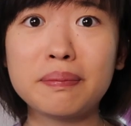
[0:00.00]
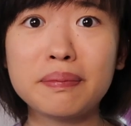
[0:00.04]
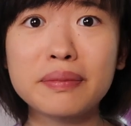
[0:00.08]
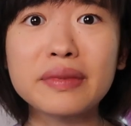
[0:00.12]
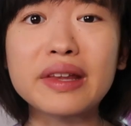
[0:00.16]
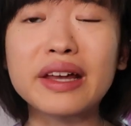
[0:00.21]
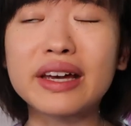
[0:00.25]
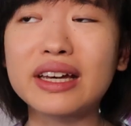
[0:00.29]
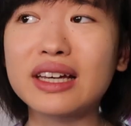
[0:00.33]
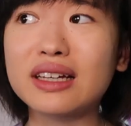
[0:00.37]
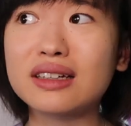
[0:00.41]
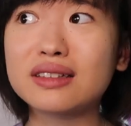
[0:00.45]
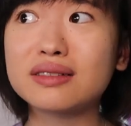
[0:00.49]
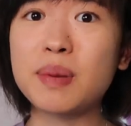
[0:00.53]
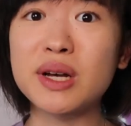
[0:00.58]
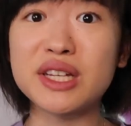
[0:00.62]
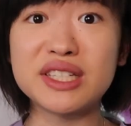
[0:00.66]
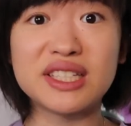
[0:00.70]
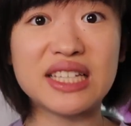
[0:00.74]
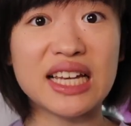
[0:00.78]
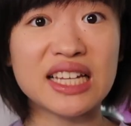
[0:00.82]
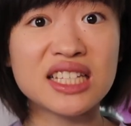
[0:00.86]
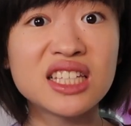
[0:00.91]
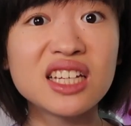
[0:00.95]
like
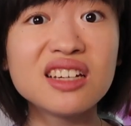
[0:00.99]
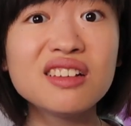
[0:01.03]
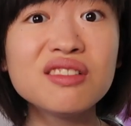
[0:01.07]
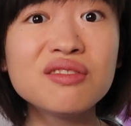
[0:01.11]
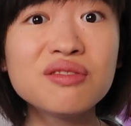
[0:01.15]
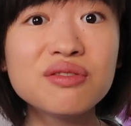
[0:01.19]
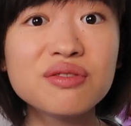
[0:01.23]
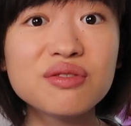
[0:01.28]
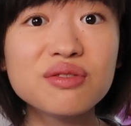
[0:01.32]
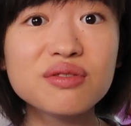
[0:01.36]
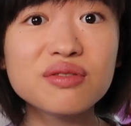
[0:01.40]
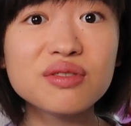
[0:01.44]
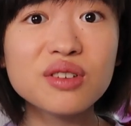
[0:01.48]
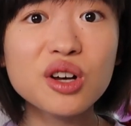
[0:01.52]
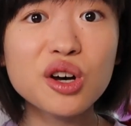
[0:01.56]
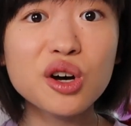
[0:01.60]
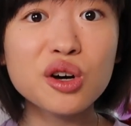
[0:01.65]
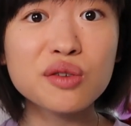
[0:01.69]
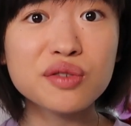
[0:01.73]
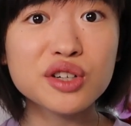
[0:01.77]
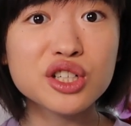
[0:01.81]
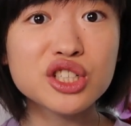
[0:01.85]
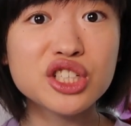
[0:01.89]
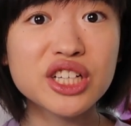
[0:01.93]
possessive
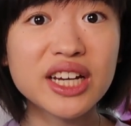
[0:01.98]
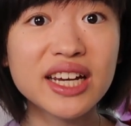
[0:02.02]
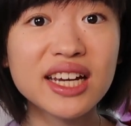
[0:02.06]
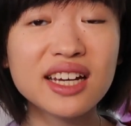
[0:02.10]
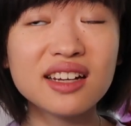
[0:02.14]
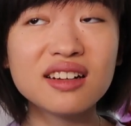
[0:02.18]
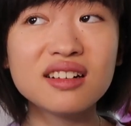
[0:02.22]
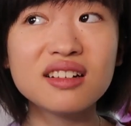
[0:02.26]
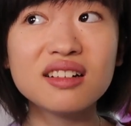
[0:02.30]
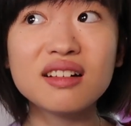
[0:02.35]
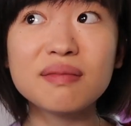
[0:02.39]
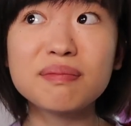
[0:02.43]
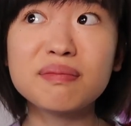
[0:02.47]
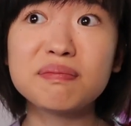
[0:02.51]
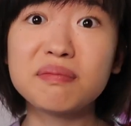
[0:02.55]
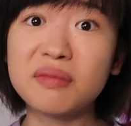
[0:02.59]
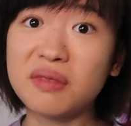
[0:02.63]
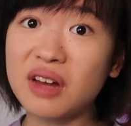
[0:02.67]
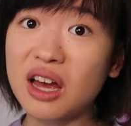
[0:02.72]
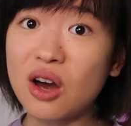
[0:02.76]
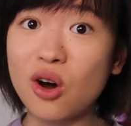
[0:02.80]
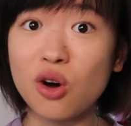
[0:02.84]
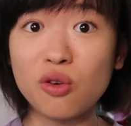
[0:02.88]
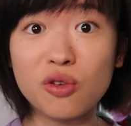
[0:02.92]
over Jane,
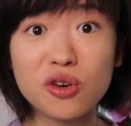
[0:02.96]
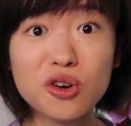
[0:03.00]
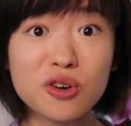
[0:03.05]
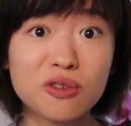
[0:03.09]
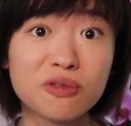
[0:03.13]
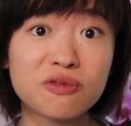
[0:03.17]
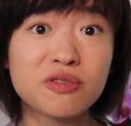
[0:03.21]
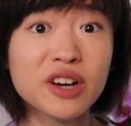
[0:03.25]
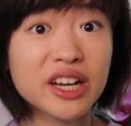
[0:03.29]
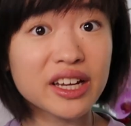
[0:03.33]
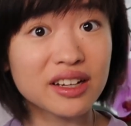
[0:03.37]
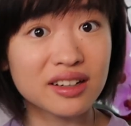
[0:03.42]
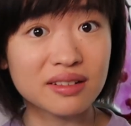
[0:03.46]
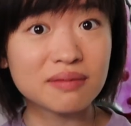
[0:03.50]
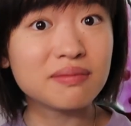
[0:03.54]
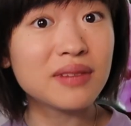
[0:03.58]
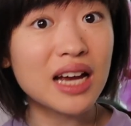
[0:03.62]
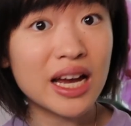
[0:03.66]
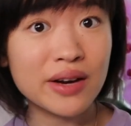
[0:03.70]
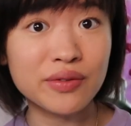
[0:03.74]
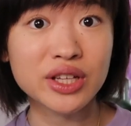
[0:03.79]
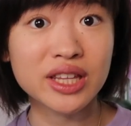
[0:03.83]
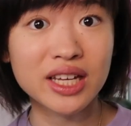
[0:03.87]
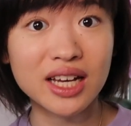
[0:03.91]
over freaking
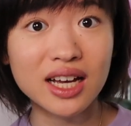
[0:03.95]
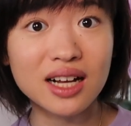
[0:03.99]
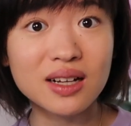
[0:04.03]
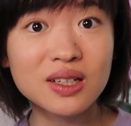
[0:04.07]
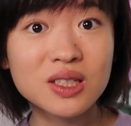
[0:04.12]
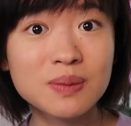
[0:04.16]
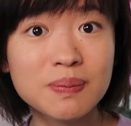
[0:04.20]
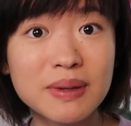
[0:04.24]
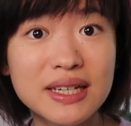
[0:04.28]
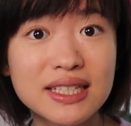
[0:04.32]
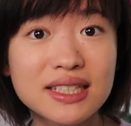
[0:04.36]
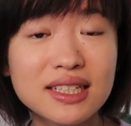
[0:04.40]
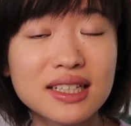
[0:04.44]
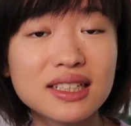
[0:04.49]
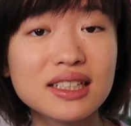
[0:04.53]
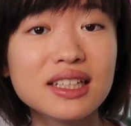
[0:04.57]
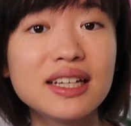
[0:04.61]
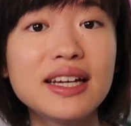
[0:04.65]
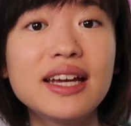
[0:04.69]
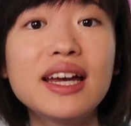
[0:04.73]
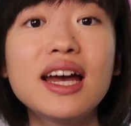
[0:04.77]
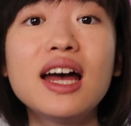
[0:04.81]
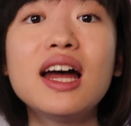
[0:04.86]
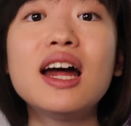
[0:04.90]
everything else
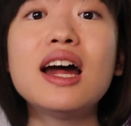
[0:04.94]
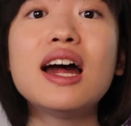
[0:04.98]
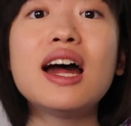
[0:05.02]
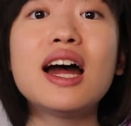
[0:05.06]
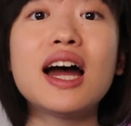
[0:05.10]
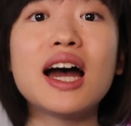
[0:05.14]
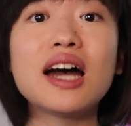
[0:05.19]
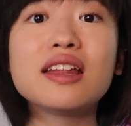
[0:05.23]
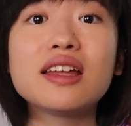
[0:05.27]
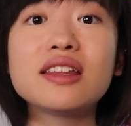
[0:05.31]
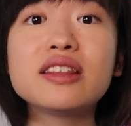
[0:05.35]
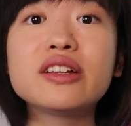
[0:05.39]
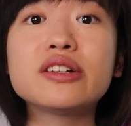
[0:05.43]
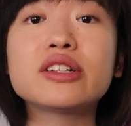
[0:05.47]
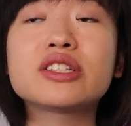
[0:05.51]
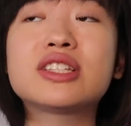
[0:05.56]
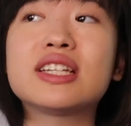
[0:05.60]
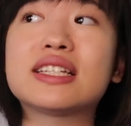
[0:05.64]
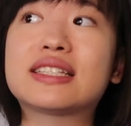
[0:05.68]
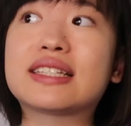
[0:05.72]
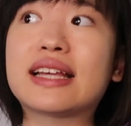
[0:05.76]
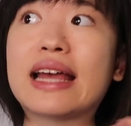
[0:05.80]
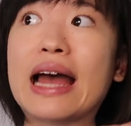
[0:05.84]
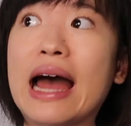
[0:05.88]
basically. And then there's
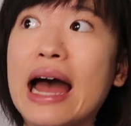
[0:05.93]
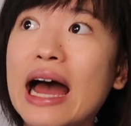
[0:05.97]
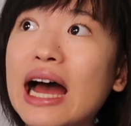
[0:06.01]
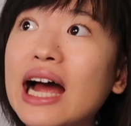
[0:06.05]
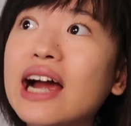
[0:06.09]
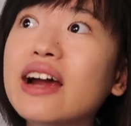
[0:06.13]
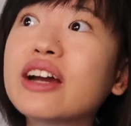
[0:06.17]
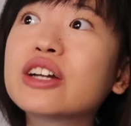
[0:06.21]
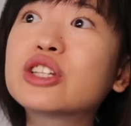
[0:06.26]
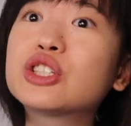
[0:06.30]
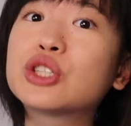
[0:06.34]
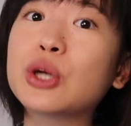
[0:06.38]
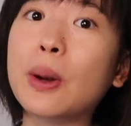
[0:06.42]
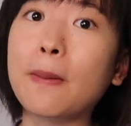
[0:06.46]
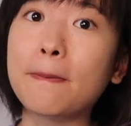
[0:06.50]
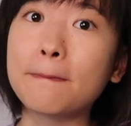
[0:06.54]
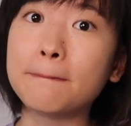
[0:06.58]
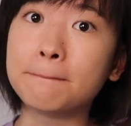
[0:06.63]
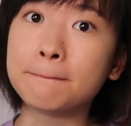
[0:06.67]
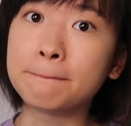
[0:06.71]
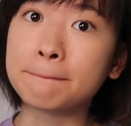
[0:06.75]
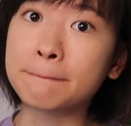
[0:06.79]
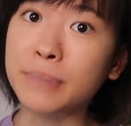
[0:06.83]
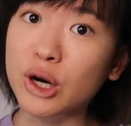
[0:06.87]
this
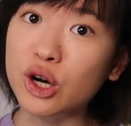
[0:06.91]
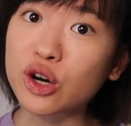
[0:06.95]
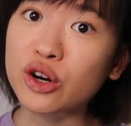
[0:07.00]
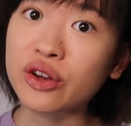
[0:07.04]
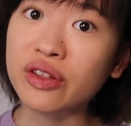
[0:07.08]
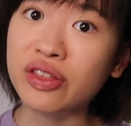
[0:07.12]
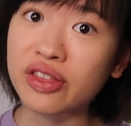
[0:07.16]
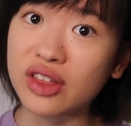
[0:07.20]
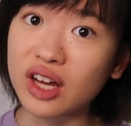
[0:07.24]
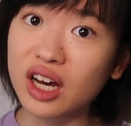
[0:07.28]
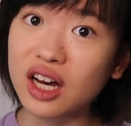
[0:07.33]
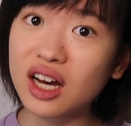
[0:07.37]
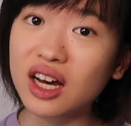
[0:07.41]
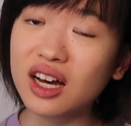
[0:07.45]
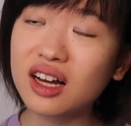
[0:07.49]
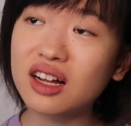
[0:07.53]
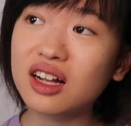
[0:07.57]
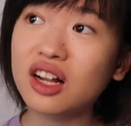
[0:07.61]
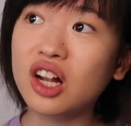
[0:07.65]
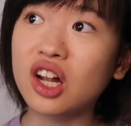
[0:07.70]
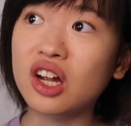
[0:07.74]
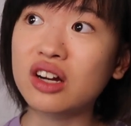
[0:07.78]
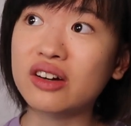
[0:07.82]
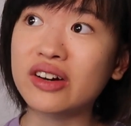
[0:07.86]
character
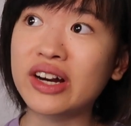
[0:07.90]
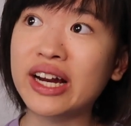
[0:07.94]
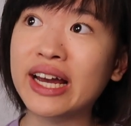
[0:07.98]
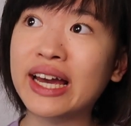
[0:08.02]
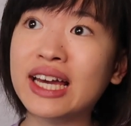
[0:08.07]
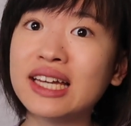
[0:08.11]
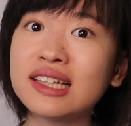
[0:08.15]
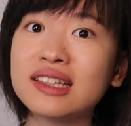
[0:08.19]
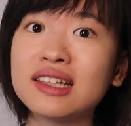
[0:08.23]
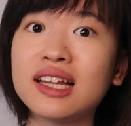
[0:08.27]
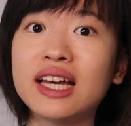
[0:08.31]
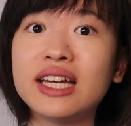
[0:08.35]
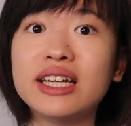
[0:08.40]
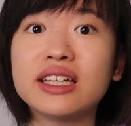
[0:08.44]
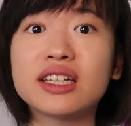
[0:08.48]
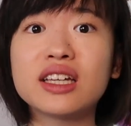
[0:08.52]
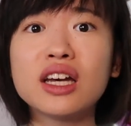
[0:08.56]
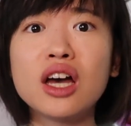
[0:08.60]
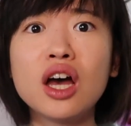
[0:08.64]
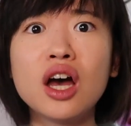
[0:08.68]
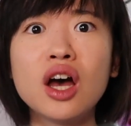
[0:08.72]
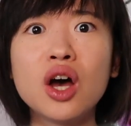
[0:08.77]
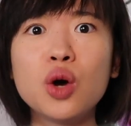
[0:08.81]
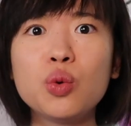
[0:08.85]
Bertha, all right, like,
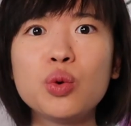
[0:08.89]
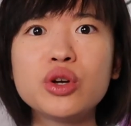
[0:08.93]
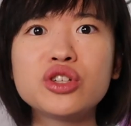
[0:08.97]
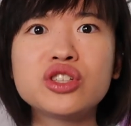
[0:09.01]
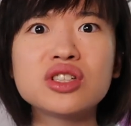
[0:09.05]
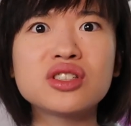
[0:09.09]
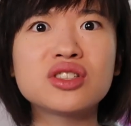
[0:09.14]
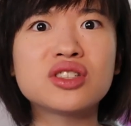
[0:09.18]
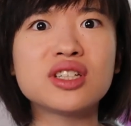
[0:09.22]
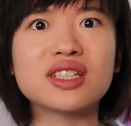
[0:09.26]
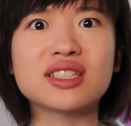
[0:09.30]
which is